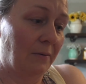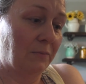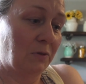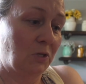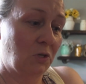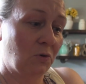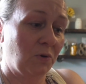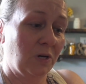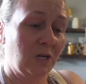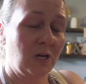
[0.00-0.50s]

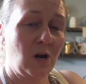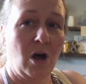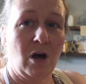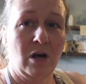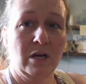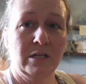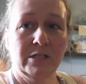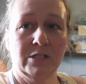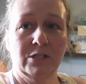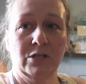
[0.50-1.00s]
You can
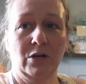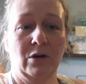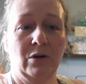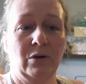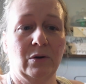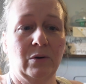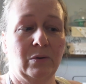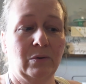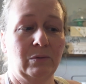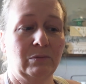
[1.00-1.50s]

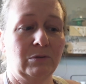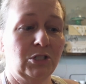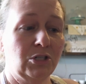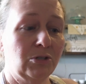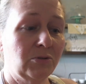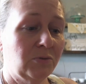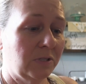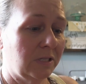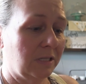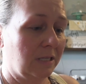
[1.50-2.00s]
also
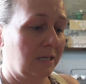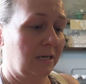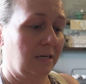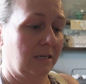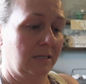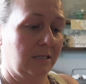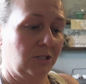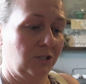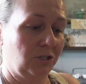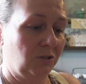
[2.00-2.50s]
juice
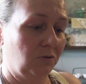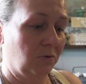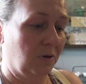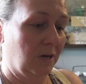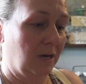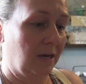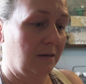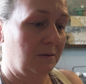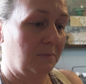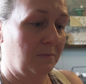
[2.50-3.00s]
these. You
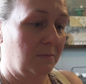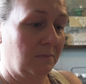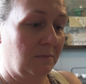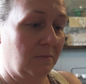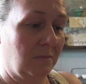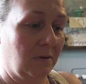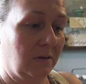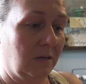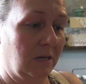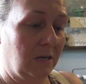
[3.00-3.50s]

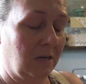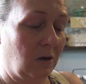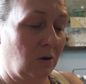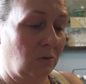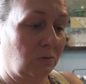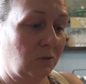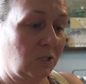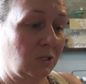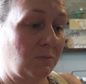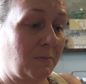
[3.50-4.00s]
can,
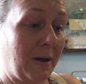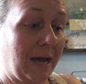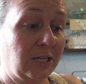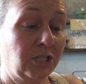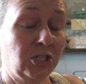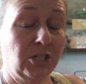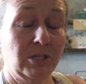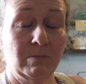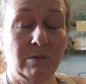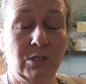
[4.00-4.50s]

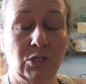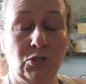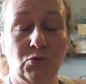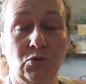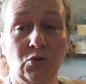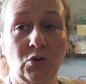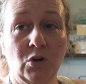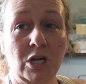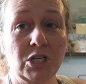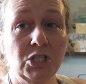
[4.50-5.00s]
smash them and do
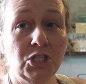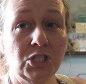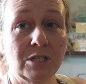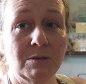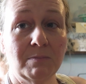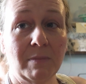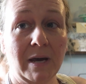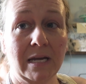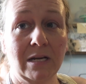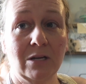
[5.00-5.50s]
crushed
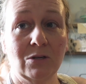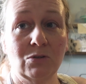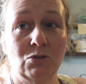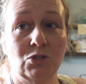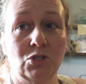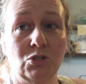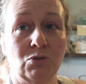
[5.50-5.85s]
tomatoes.